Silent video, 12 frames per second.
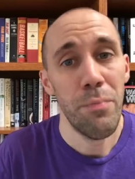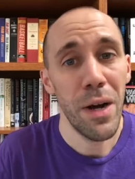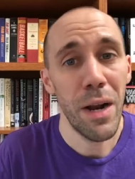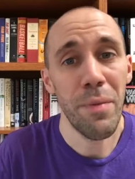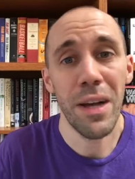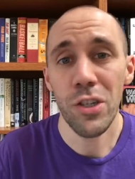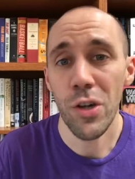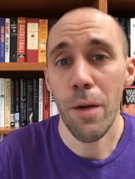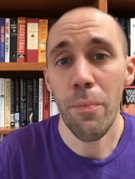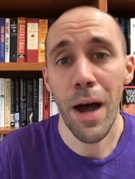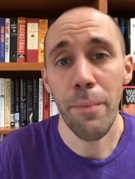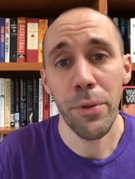But I'm not sure
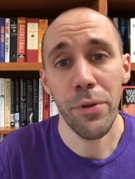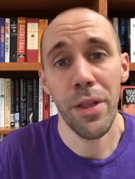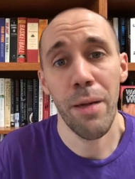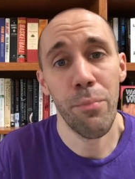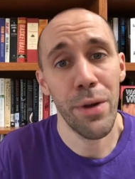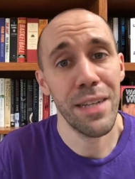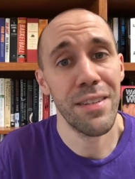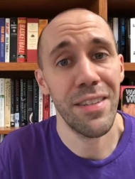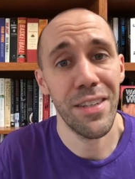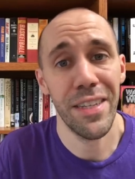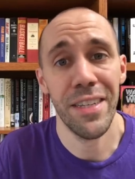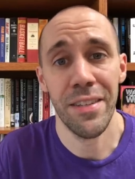how popular that brand
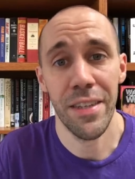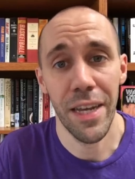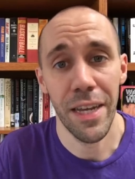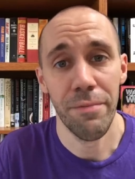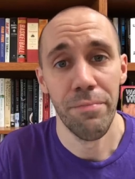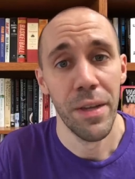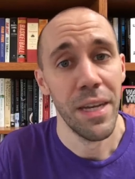still is today.